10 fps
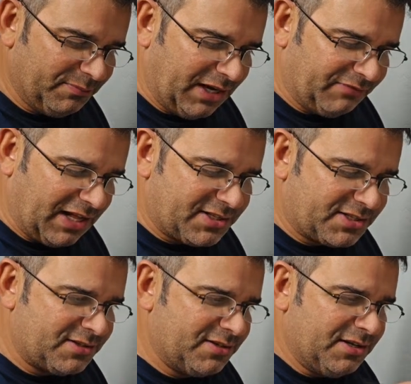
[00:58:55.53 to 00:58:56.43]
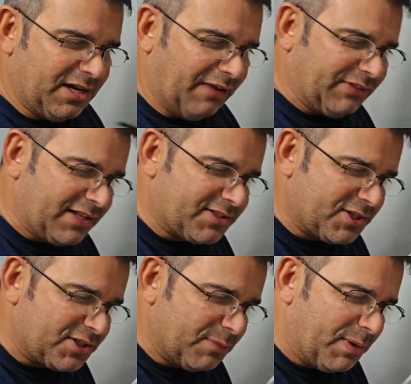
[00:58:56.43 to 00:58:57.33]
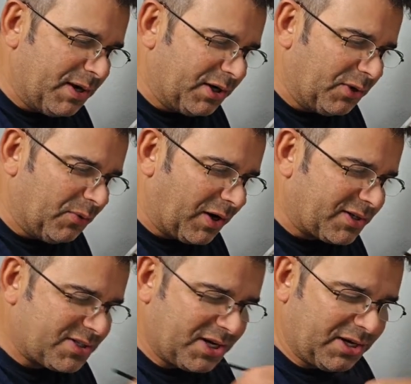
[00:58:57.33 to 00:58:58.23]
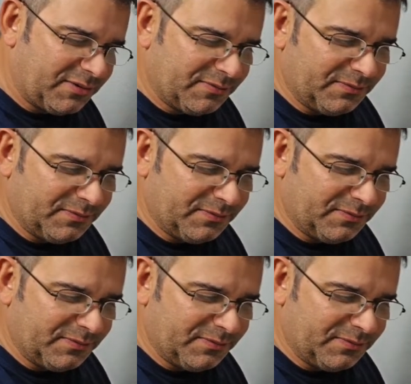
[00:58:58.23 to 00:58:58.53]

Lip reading: If that's the stupidity you want to see.